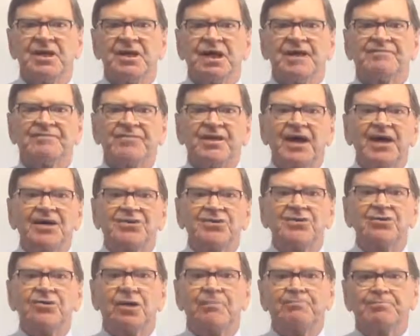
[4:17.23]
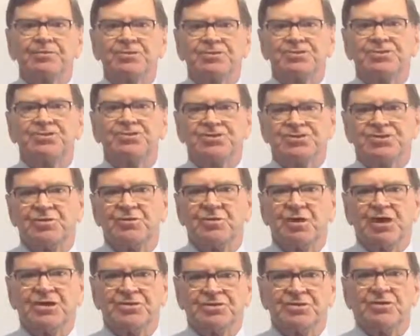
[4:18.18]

if they do not produce the right